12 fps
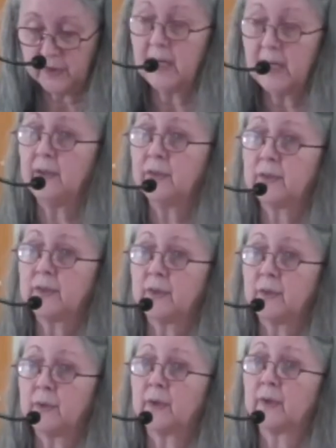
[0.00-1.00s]
changed
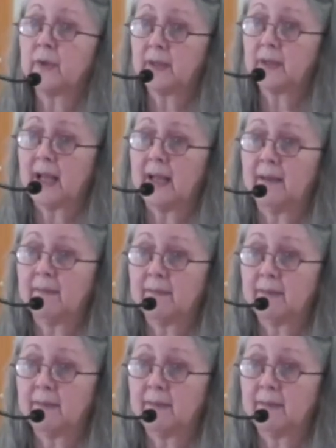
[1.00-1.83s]
your life?